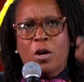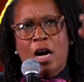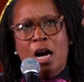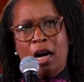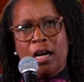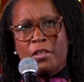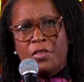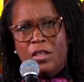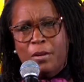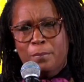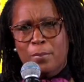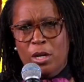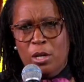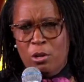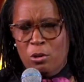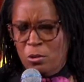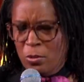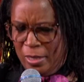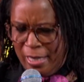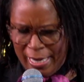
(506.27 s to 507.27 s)
hung the
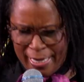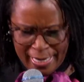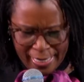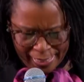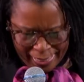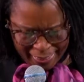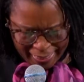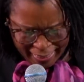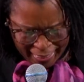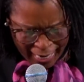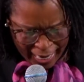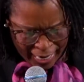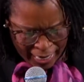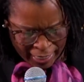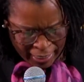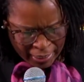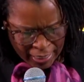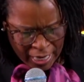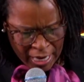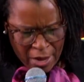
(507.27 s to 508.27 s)
moon in the sky,
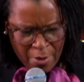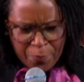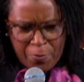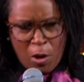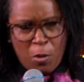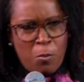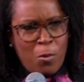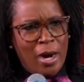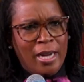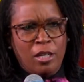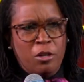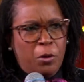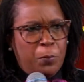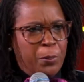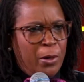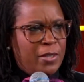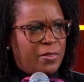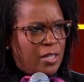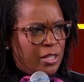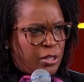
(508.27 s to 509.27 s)
the one who
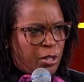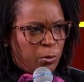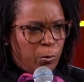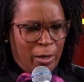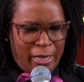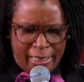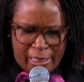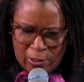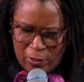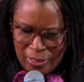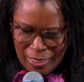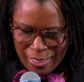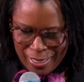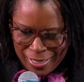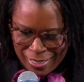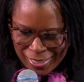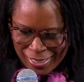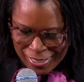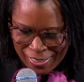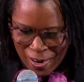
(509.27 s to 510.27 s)
put the twinkle in
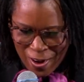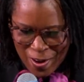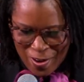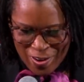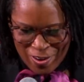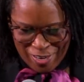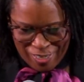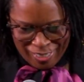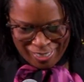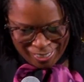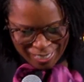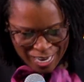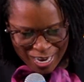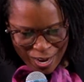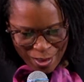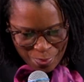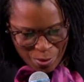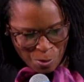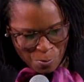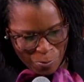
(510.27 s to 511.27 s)
the stars,
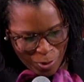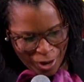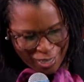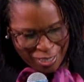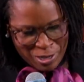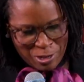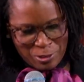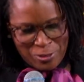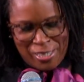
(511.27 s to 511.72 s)
the one who